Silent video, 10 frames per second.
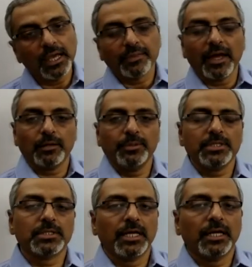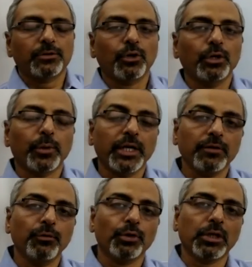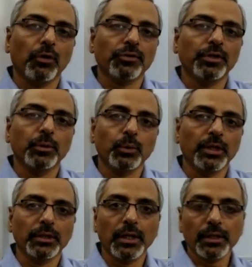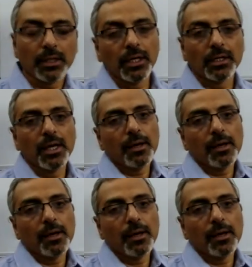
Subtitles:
That means they had drawn 24,000 during the year,